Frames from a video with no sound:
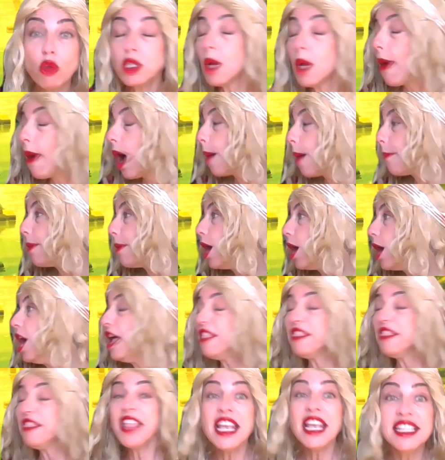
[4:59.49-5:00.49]
lee,
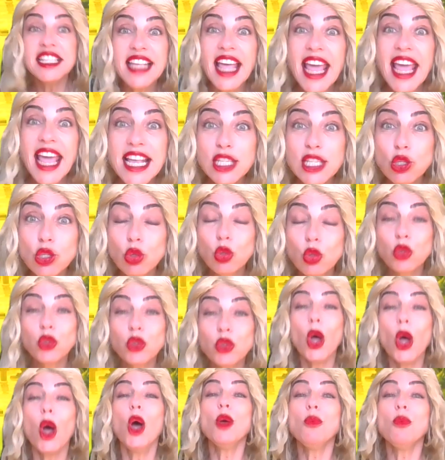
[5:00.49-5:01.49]
Anyway, she
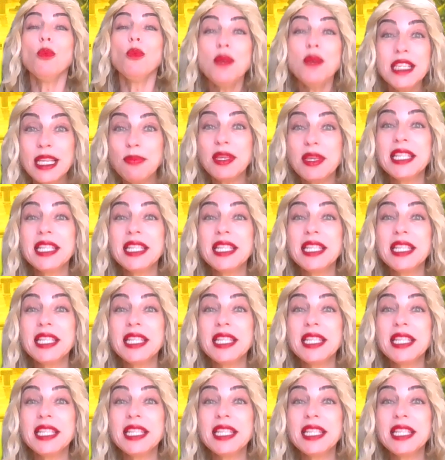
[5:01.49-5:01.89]
eventually